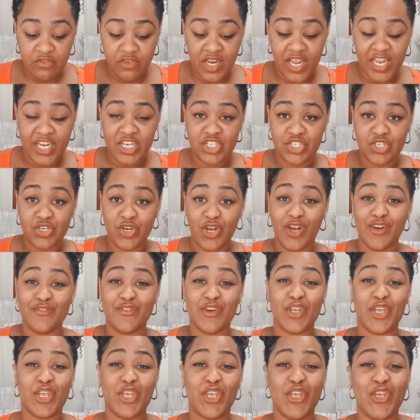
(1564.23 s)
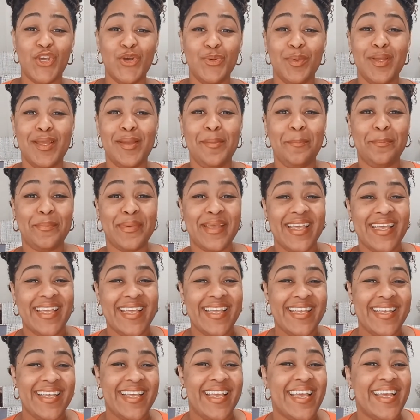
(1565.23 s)
nature of a human being
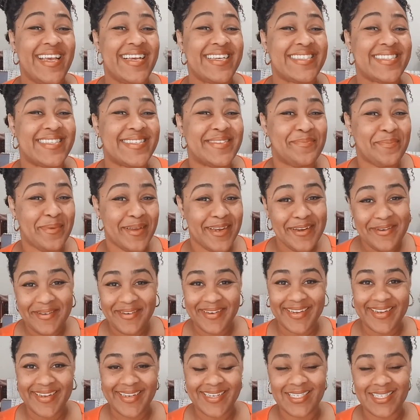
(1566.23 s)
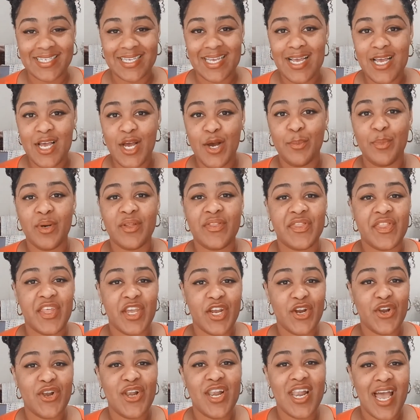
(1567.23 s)
experience, but
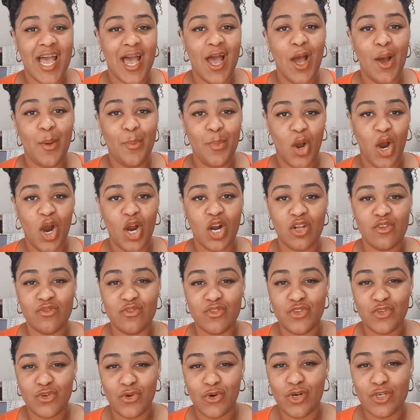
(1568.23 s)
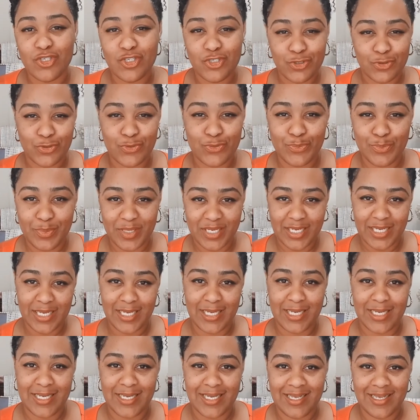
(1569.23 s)
they're not a part of your true
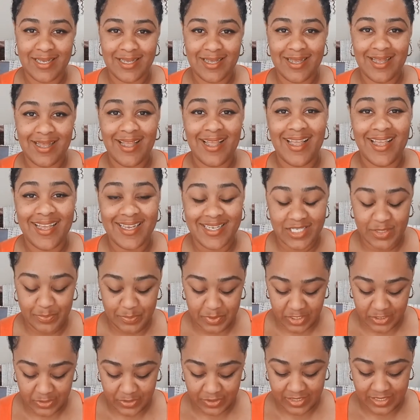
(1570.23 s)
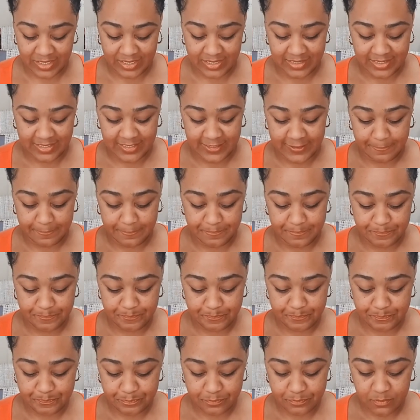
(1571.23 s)
being experience.
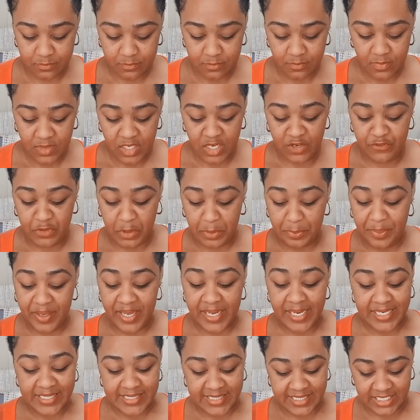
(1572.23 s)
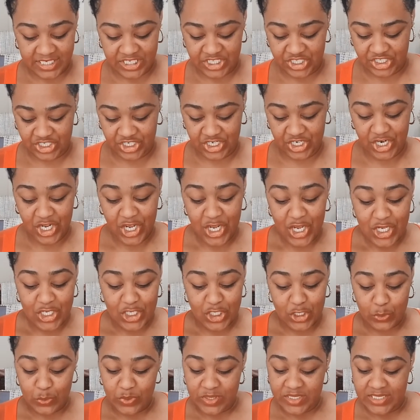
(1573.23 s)
If you pay attention,
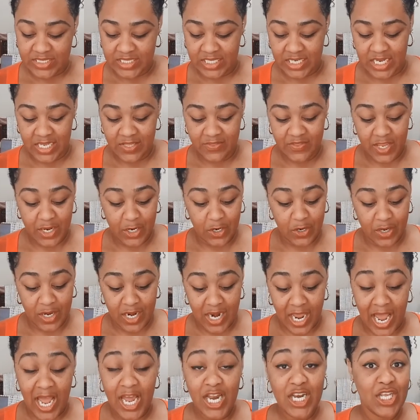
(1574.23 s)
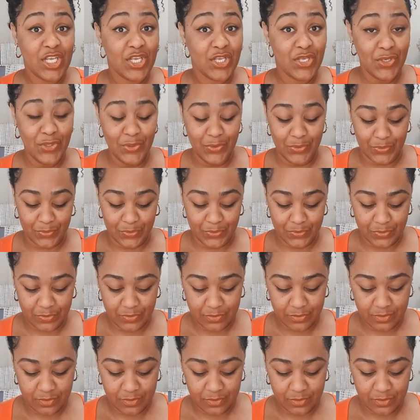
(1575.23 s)
you will see they are not you.